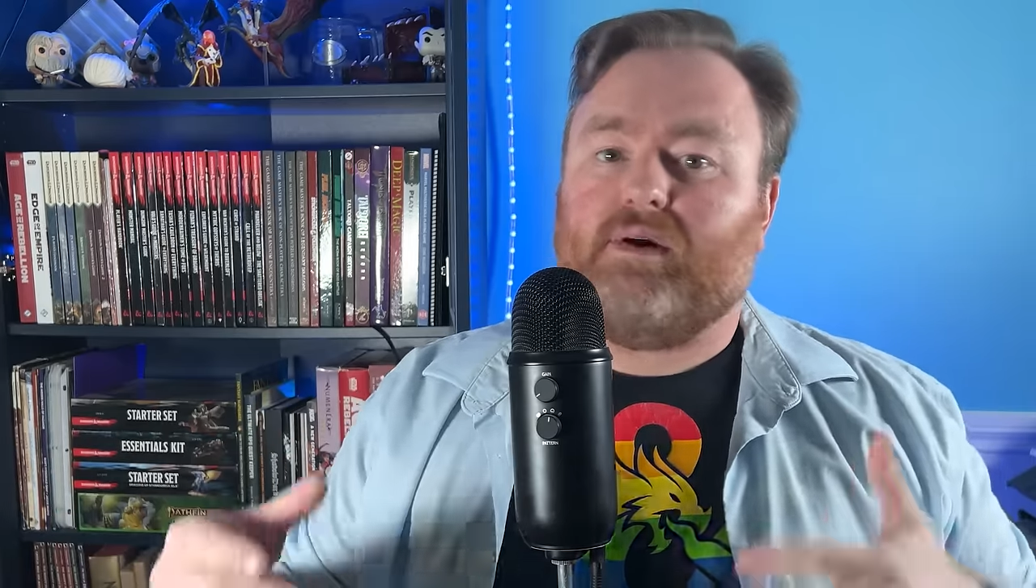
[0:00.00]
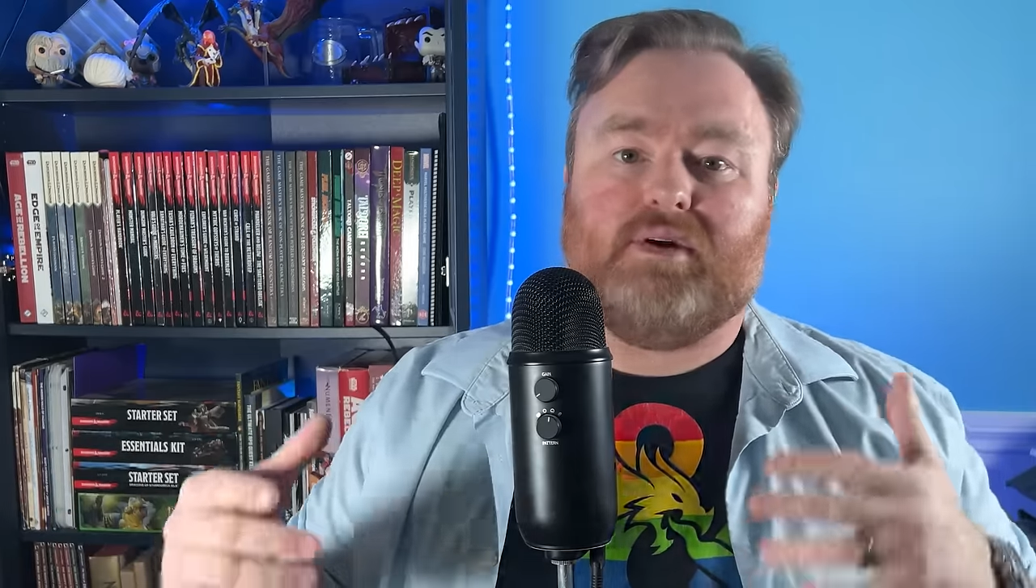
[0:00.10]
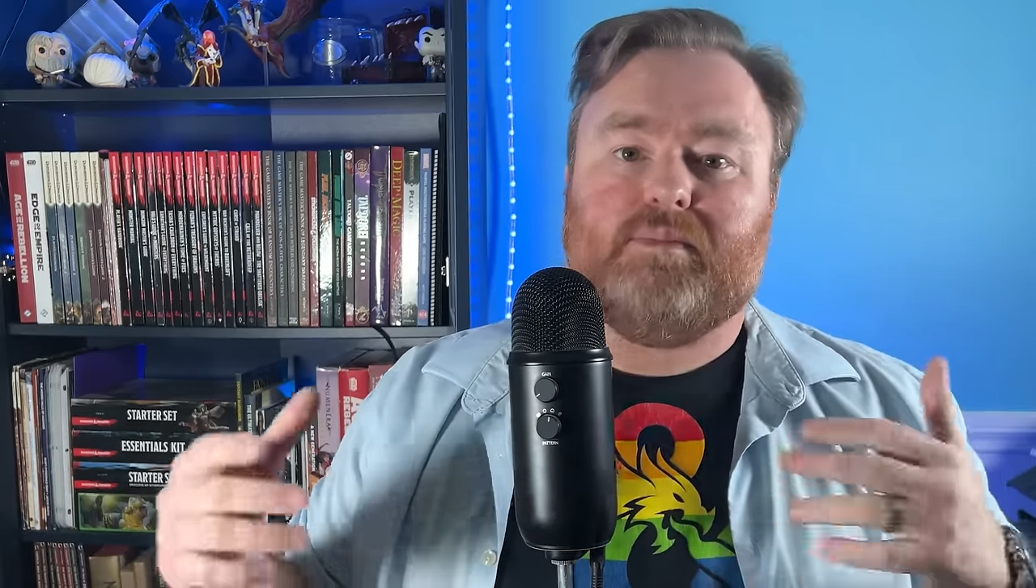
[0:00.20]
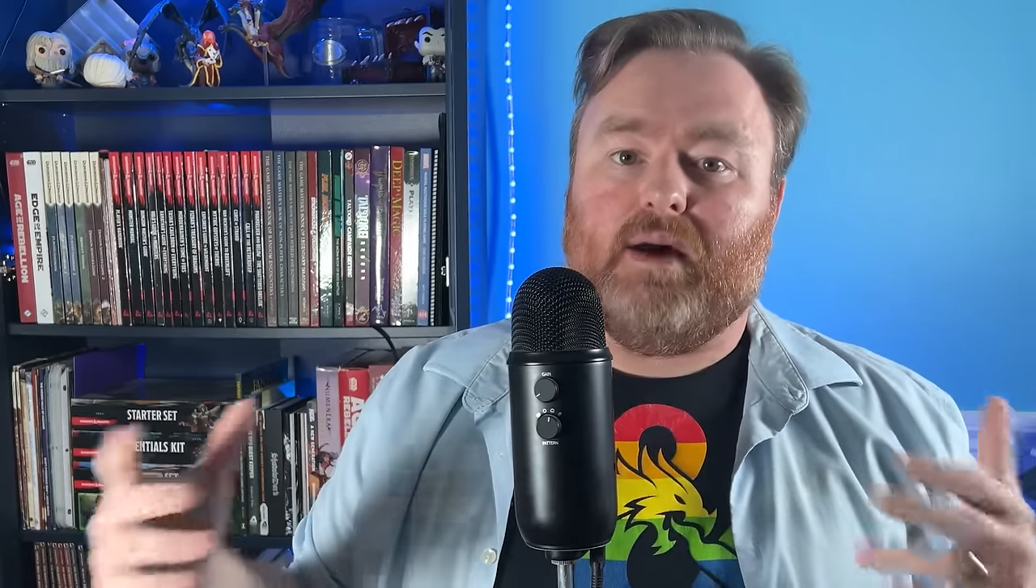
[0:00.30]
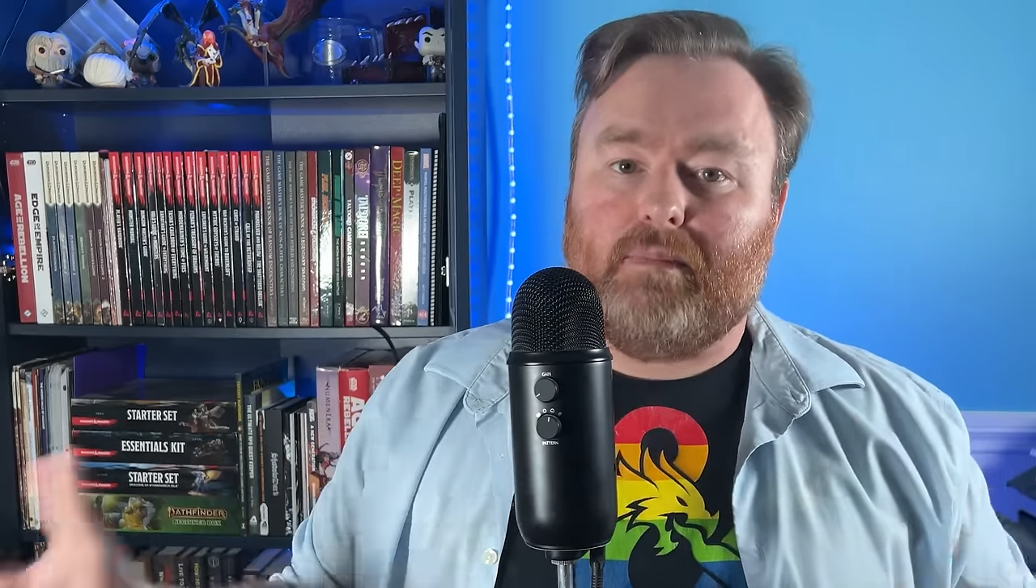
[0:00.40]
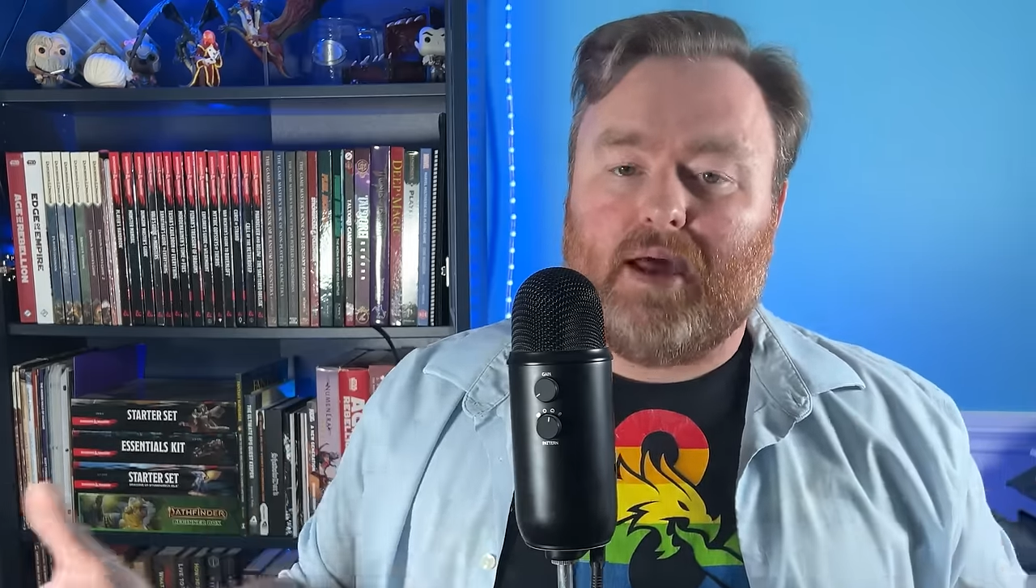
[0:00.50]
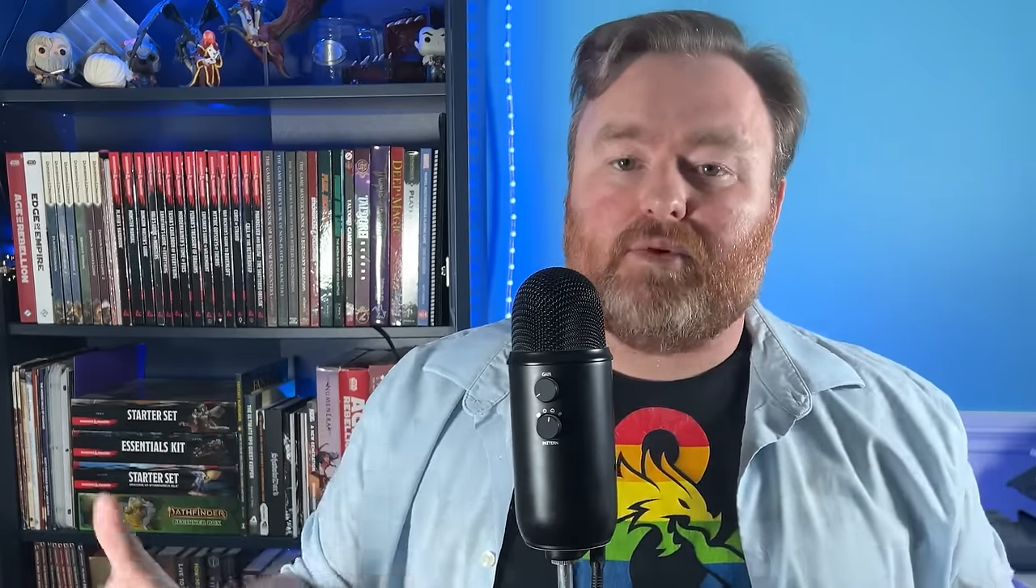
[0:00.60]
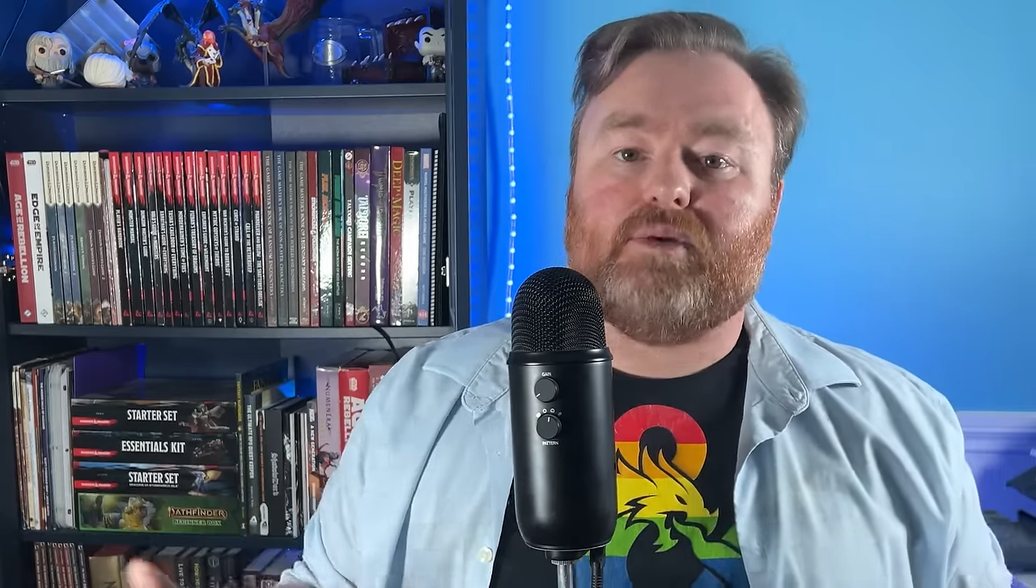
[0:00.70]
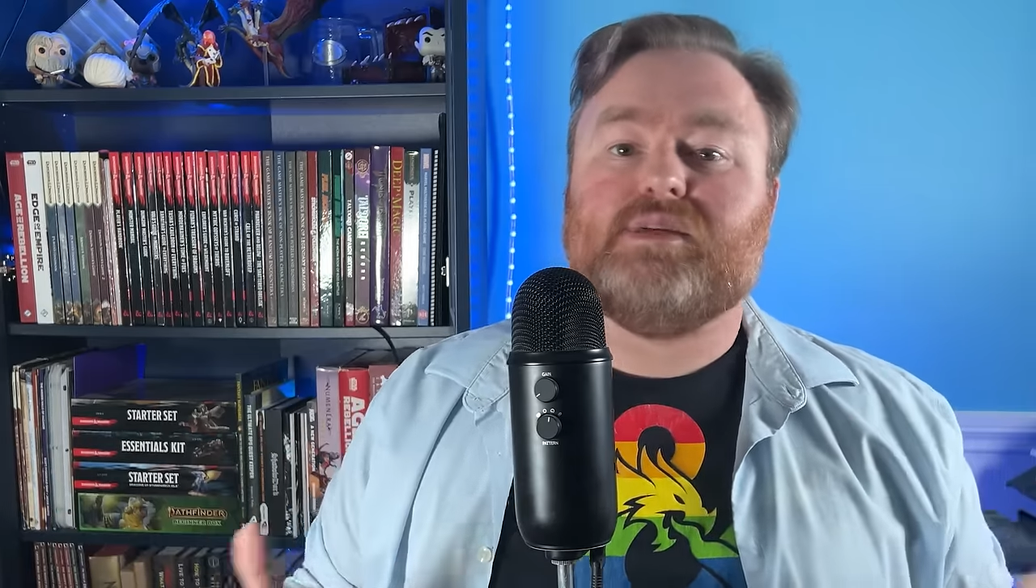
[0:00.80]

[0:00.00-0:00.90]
wound up not mattering,